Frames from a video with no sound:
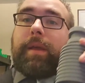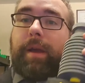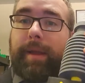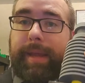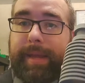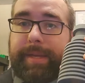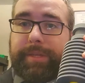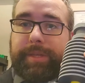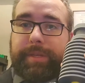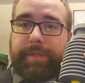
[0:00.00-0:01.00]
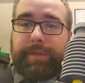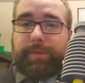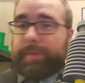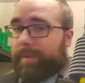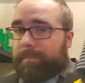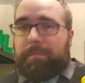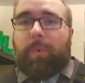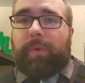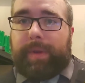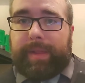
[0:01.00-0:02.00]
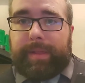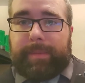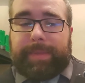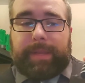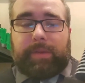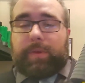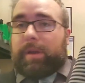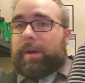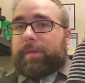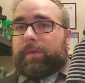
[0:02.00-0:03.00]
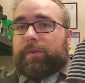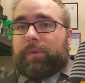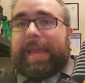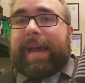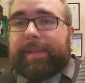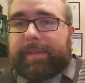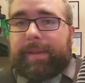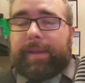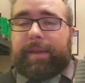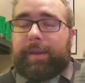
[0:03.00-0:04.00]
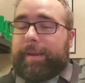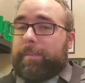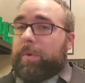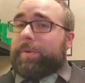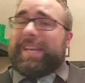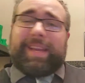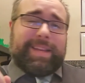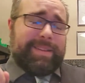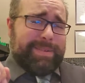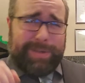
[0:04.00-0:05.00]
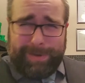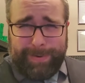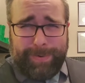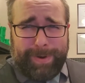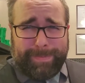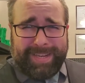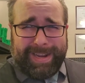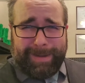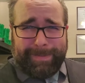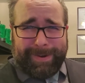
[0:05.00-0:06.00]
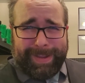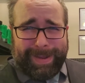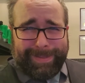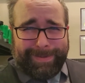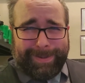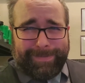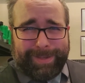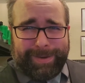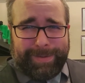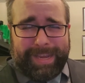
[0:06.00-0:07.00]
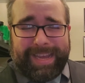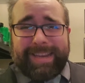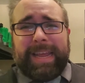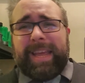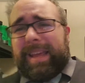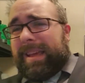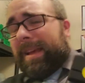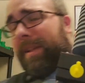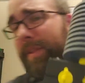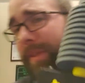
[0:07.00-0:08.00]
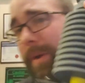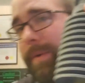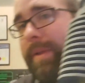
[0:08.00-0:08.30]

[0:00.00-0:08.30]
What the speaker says: in addition to just ordering something, you can also do casting and molding, and you know who I'm talking about, guys, who loves to do that. So,